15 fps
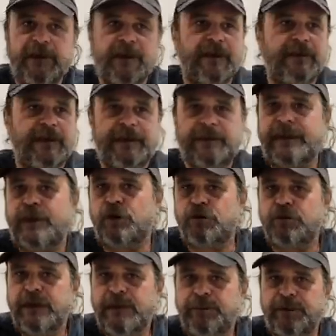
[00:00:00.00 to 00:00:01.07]
you know, like, like
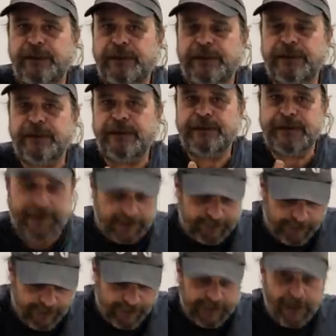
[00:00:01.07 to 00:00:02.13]
Kreem or anything like that. The
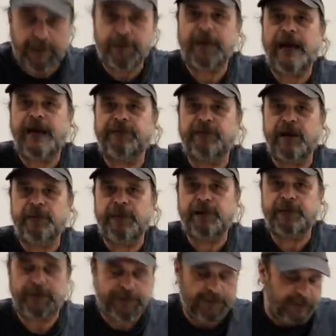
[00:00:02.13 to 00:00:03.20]
petcock would have to come
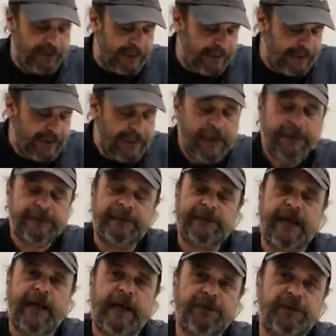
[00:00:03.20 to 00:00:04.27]
out to do that. This
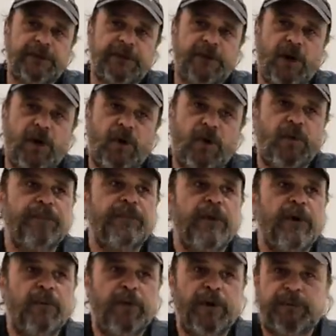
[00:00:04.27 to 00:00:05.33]
is, I'll just go
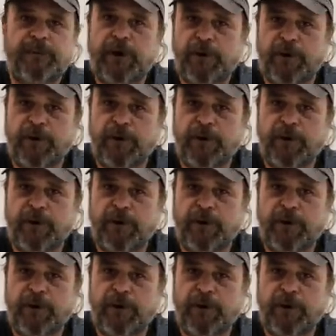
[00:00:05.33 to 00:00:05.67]
with my